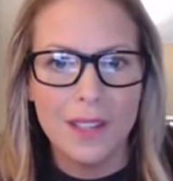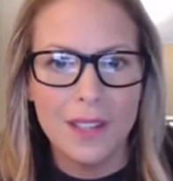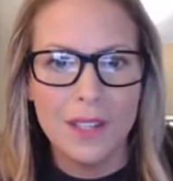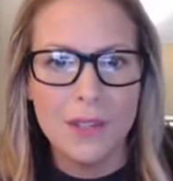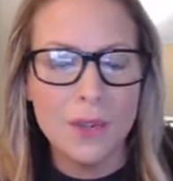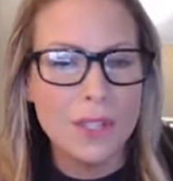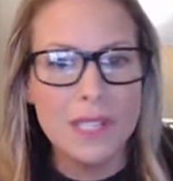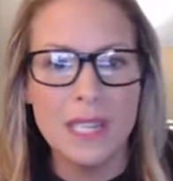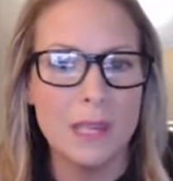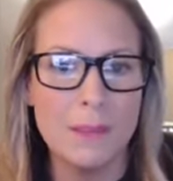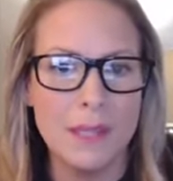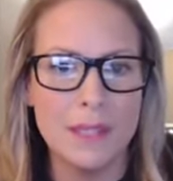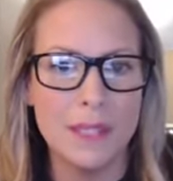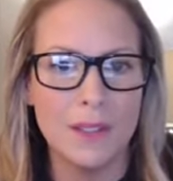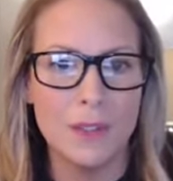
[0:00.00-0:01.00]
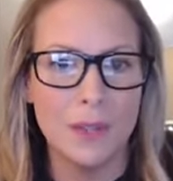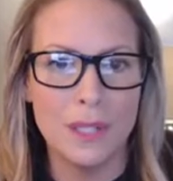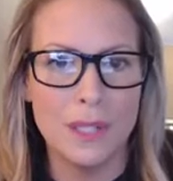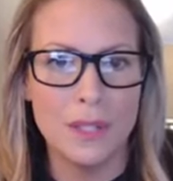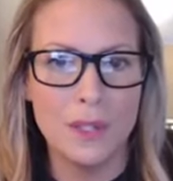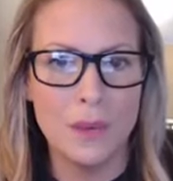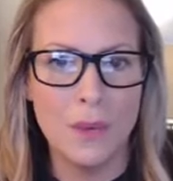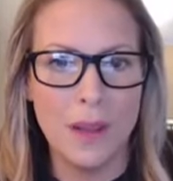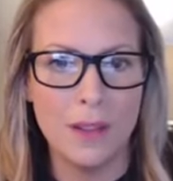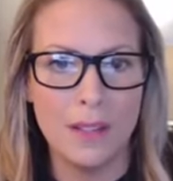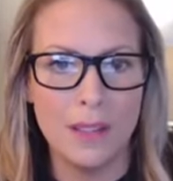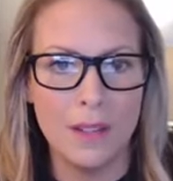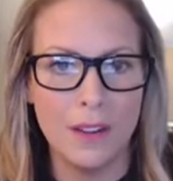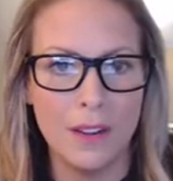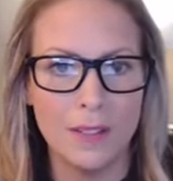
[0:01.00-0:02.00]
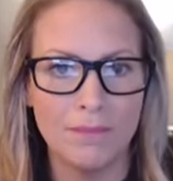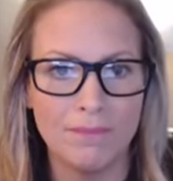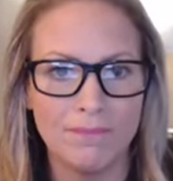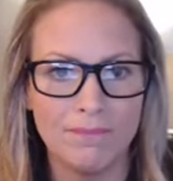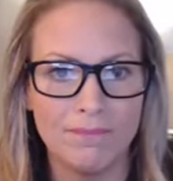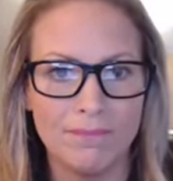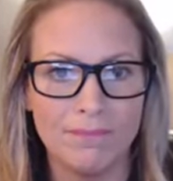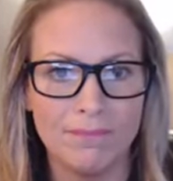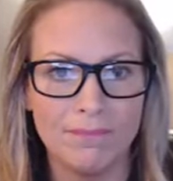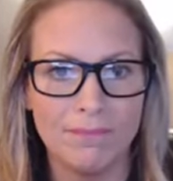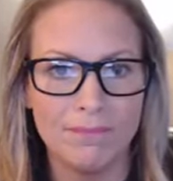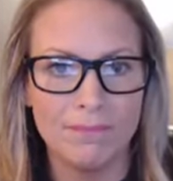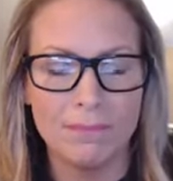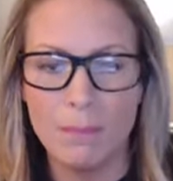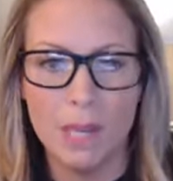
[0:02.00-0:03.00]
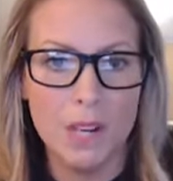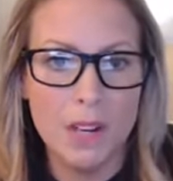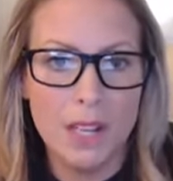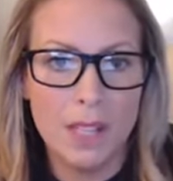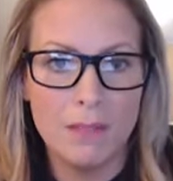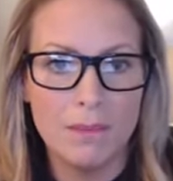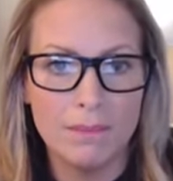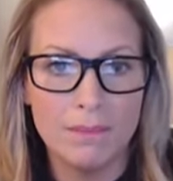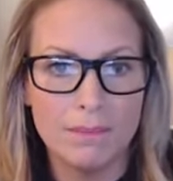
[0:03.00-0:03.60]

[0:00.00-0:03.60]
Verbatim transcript: your team isn't going to do well either period